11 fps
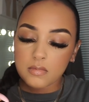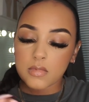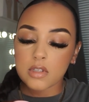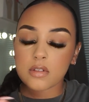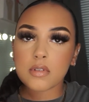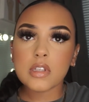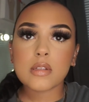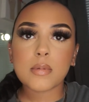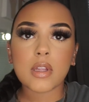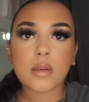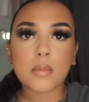Doesn't really
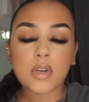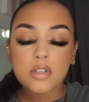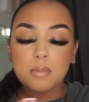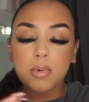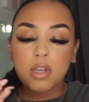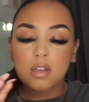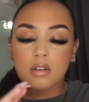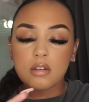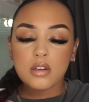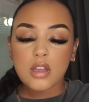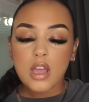smell like much, but
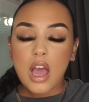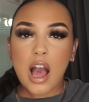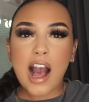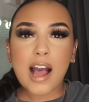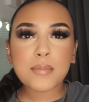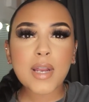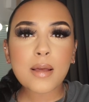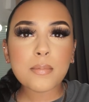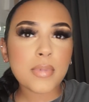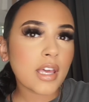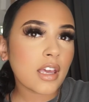I'm
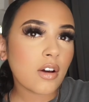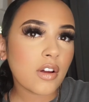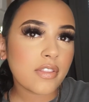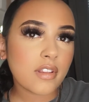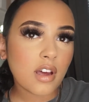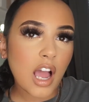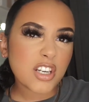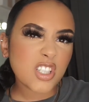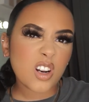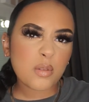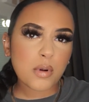not big on the
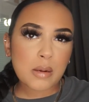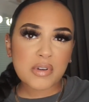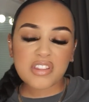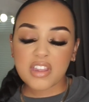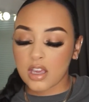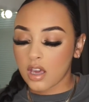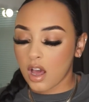eyeshadow primer thing.